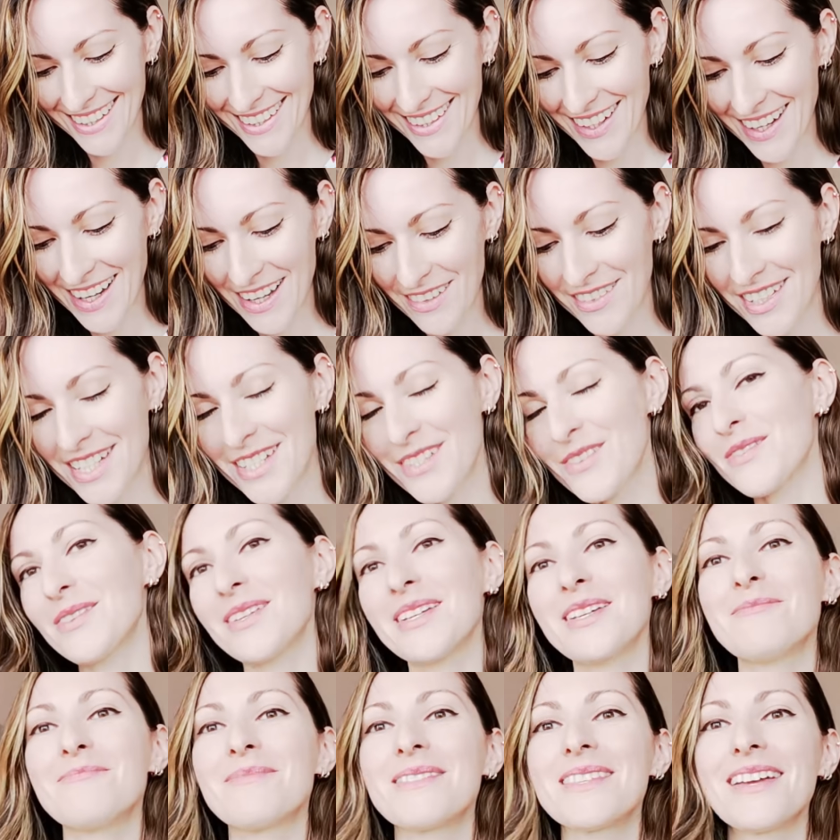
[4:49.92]
they're having
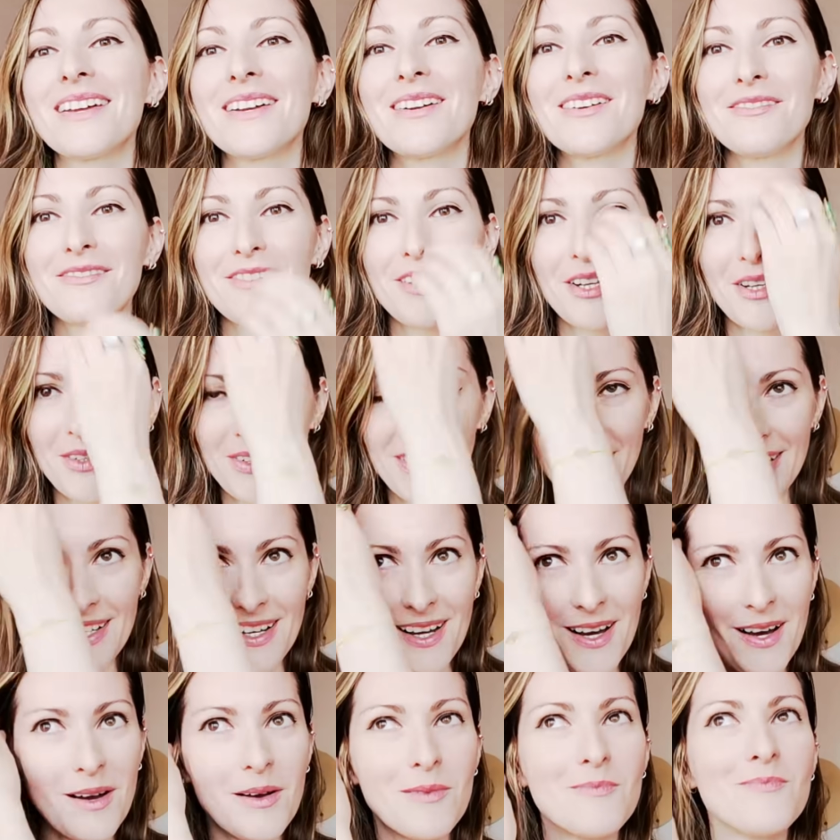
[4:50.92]
dreams that are very,
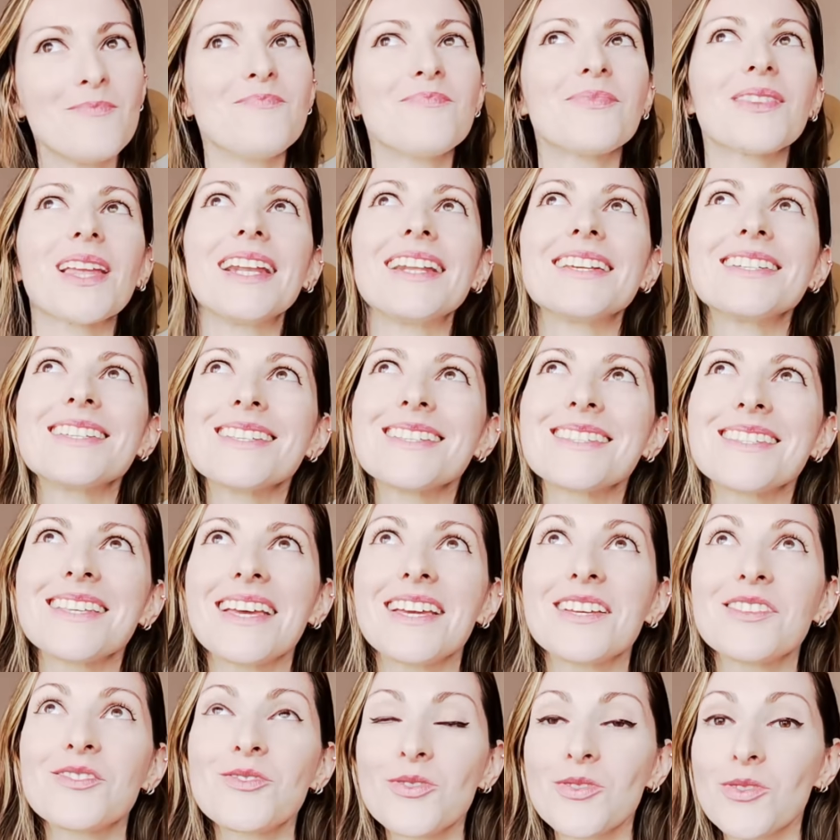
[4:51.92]
um, let's just
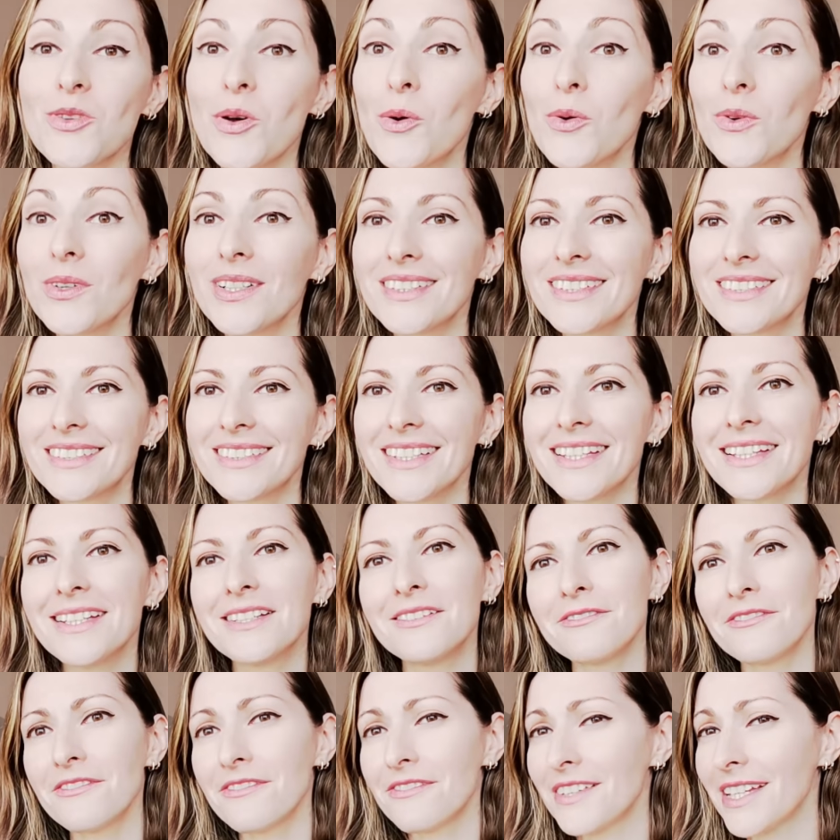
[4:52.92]
say, soaked
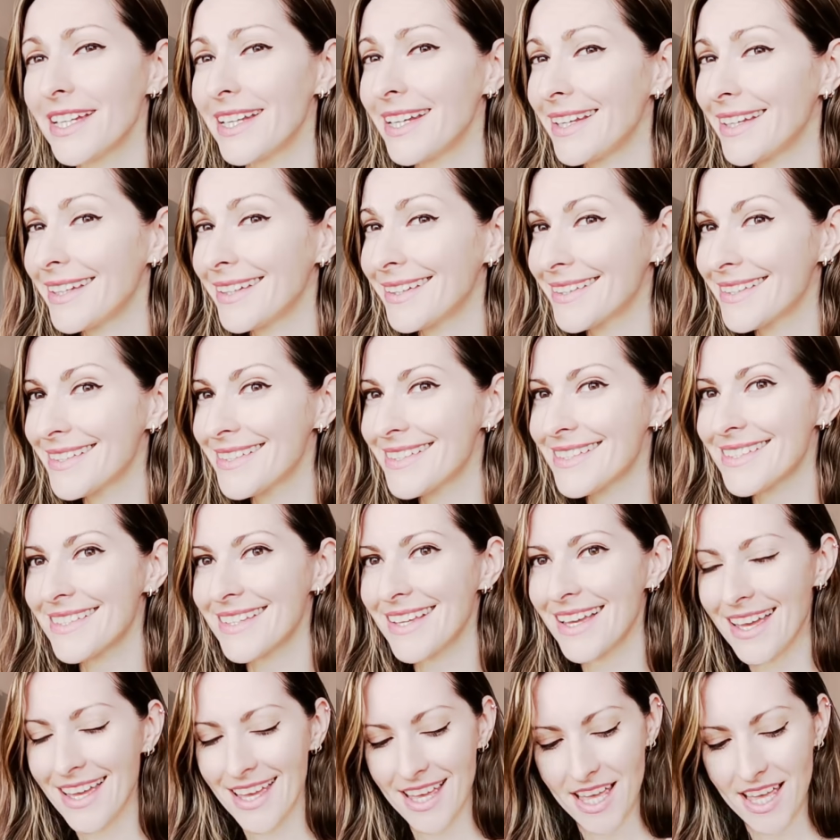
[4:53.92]
in feelings.